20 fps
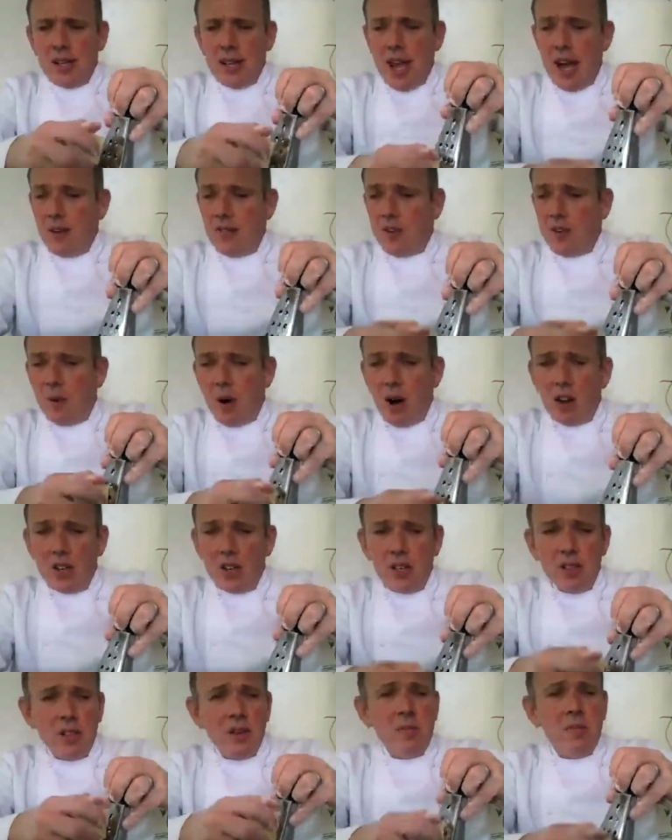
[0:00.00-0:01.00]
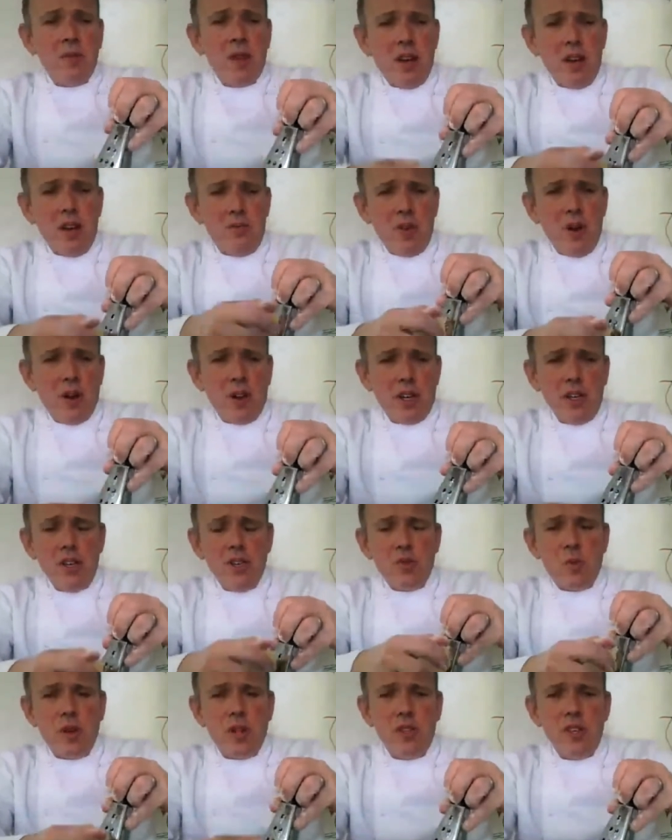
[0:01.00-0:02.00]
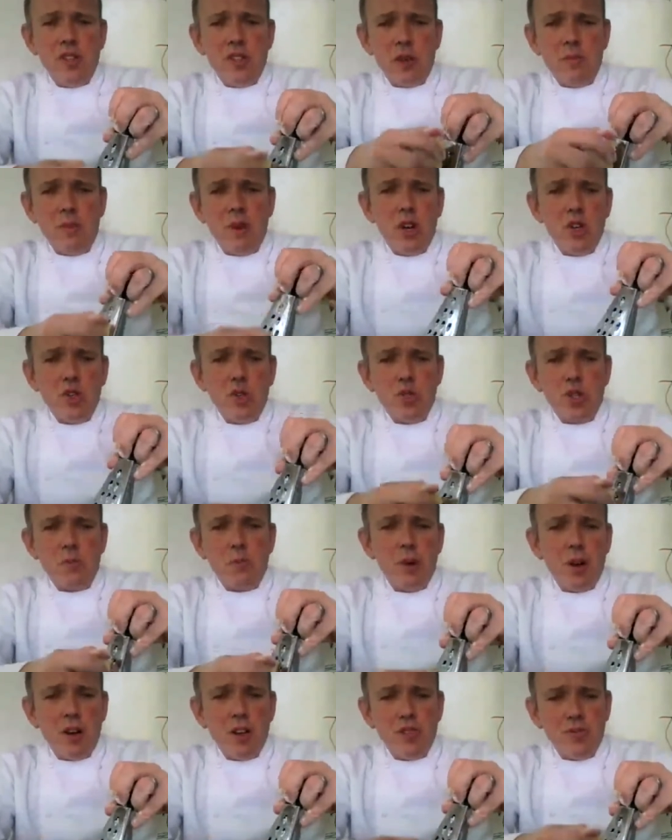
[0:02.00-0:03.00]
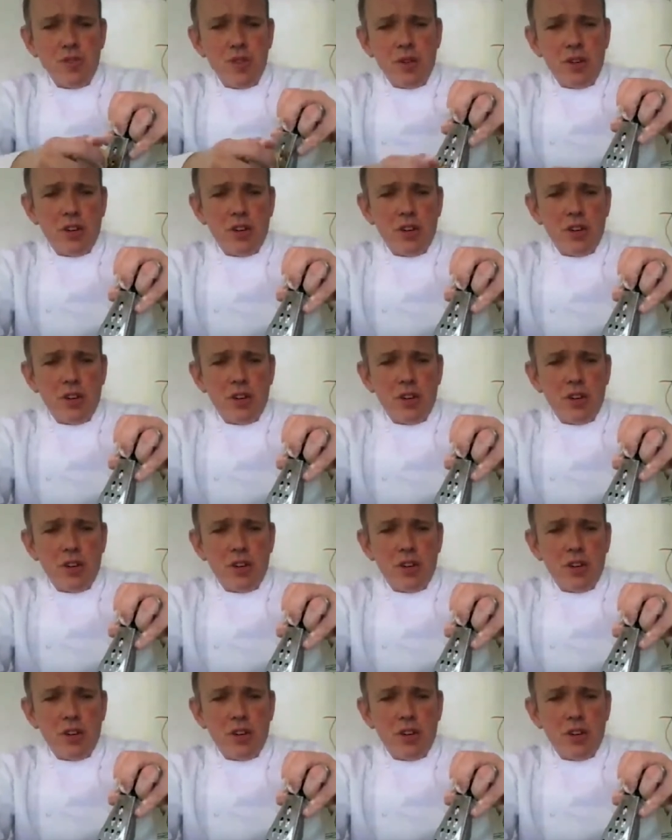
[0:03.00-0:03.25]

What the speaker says: Now, if you are going to use one of these commercial suppliers for